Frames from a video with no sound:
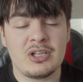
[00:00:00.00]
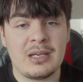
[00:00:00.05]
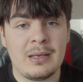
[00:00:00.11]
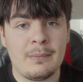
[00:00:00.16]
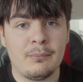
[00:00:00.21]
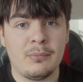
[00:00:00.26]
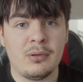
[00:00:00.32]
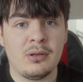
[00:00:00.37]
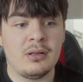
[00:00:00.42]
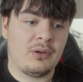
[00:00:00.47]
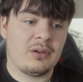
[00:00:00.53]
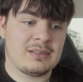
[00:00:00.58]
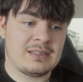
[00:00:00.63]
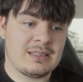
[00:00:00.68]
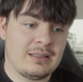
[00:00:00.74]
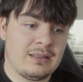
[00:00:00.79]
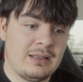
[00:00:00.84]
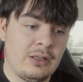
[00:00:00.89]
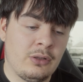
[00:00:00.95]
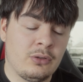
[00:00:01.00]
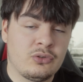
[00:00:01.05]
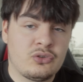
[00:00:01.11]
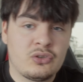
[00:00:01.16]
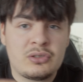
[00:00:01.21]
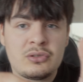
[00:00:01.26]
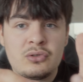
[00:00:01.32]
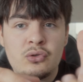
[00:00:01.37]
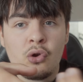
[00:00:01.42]
your gimbal because it'll
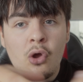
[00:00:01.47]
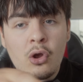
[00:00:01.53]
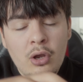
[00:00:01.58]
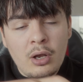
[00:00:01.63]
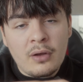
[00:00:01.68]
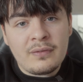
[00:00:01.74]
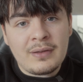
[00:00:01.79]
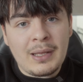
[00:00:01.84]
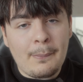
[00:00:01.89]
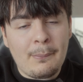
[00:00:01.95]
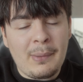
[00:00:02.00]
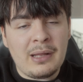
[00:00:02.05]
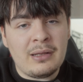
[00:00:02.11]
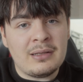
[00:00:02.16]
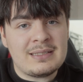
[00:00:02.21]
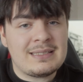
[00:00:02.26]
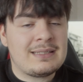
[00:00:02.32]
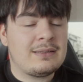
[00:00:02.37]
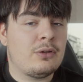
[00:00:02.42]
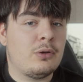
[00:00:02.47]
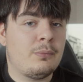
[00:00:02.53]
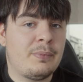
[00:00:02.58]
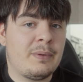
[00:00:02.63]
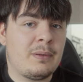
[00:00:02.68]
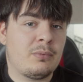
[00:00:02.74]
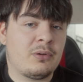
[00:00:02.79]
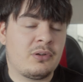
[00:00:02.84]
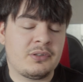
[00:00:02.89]
just knock off that balance a little
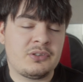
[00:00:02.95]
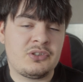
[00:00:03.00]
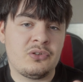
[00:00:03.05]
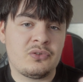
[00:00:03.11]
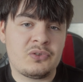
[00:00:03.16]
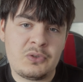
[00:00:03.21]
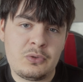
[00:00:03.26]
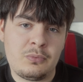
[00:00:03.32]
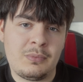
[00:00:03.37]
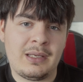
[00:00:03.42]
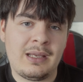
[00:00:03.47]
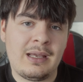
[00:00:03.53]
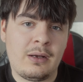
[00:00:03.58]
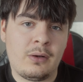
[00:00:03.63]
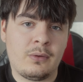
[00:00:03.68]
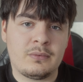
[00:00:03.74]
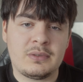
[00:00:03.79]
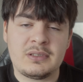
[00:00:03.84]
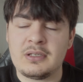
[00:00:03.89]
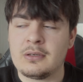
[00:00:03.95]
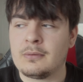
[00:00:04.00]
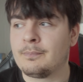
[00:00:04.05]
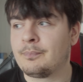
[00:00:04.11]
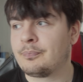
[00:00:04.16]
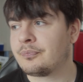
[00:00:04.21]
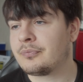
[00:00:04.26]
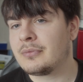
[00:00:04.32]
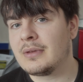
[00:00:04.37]
bit because you're zooming out. So
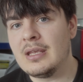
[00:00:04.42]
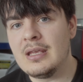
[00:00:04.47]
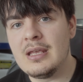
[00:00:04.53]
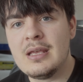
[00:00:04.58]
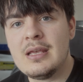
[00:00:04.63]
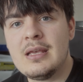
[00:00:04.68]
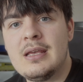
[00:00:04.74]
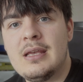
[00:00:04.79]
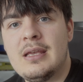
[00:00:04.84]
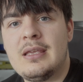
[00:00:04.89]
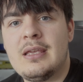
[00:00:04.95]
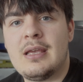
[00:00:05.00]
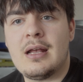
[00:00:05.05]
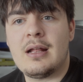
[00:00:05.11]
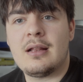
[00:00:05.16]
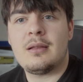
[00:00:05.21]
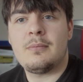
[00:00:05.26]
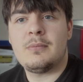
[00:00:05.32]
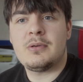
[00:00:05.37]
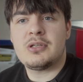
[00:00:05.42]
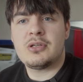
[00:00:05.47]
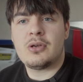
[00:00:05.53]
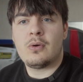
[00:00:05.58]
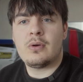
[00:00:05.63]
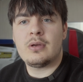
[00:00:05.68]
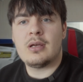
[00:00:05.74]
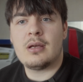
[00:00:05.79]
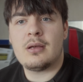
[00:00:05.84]
yeah, let me
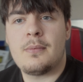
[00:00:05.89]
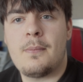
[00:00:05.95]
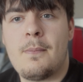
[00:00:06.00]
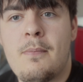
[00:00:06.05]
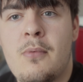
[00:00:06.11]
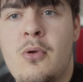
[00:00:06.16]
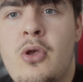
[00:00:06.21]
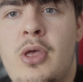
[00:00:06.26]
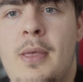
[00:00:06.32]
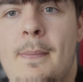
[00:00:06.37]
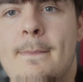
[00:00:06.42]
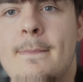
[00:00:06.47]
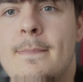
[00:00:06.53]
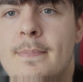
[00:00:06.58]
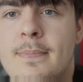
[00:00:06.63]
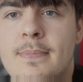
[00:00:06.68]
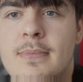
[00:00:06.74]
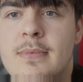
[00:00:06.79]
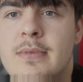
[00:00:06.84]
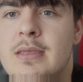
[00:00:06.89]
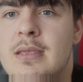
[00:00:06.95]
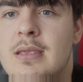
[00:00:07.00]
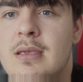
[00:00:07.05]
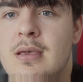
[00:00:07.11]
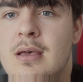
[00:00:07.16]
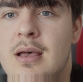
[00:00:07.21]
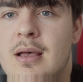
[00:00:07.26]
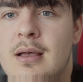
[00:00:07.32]
show you.
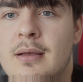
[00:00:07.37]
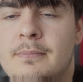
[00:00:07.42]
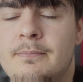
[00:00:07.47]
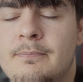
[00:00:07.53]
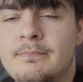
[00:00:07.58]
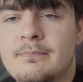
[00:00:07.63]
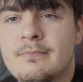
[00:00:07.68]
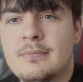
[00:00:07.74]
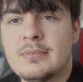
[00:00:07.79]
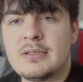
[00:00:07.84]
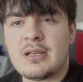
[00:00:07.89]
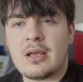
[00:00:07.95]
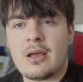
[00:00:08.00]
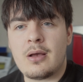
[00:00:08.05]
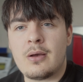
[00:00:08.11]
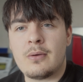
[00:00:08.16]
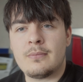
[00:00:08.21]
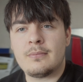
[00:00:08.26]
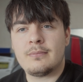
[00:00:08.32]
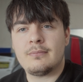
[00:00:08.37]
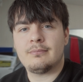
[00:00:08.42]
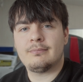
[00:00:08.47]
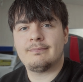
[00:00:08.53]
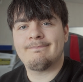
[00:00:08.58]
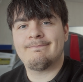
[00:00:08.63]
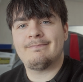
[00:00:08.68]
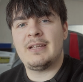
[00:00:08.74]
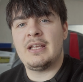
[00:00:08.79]
Yeah, so
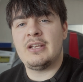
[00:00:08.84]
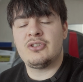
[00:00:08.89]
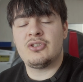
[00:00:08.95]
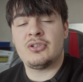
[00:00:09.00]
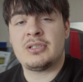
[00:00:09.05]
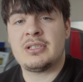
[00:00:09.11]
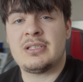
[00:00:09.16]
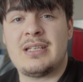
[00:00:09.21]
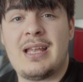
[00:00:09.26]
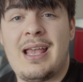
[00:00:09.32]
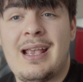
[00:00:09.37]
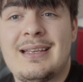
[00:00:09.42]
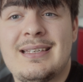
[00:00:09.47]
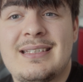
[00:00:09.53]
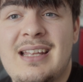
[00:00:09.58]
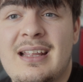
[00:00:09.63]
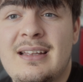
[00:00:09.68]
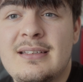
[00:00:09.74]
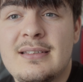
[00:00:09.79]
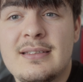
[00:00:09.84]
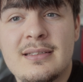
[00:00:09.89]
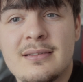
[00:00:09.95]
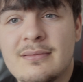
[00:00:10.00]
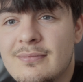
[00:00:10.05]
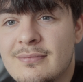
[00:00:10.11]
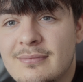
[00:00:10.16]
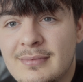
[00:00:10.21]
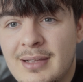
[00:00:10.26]
it just extends
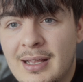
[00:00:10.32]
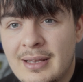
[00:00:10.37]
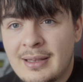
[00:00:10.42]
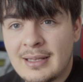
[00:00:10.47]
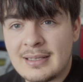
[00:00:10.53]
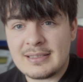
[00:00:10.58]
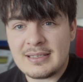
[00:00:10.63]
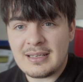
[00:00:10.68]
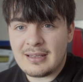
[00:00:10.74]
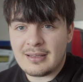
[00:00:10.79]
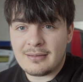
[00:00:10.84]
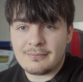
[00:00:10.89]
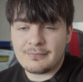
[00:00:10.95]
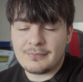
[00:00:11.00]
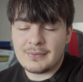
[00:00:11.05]
and that's it.